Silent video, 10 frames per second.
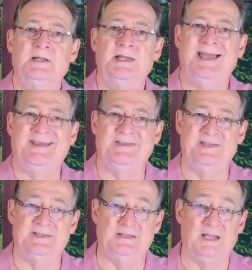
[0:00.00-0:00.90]
and
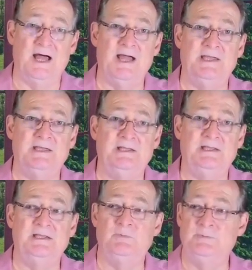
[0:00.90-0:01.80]
then lying,
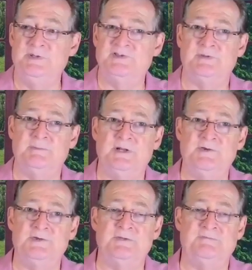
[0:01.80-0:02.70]
he would be submitted
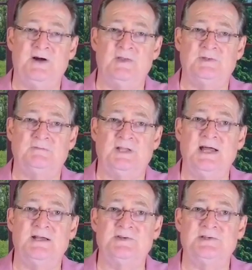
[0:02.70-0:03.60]
to the father of
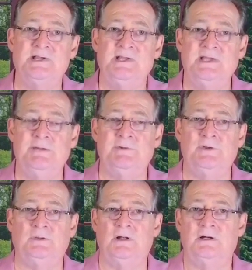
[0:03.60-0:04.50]
liars. He would
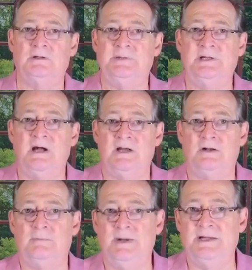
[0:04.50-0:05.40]
no longer be God
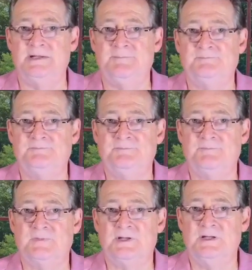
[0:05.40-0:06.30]
Almighty.
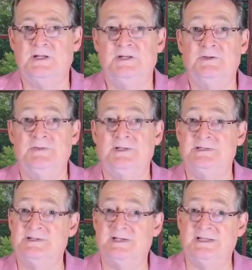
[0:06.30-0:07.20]
You think
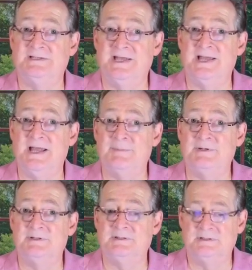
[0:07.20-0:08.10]
he's going to let that
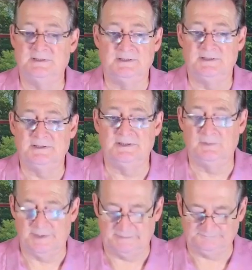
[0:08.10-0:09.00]
happen? No
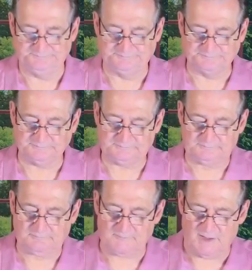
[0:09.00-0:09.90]
way.
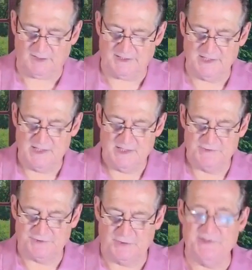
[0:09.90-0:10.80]
All right.
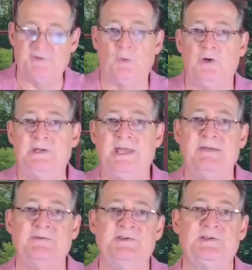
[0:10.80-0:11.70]
So he swore, he
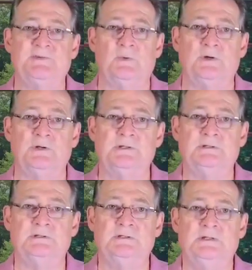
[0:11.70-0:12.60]
gave us his word,
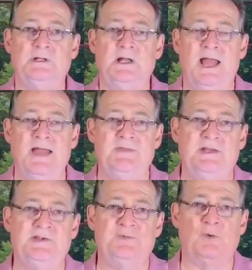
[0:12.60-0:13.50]
and then
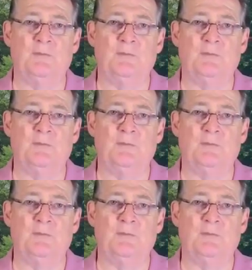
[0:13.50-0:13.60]
he swore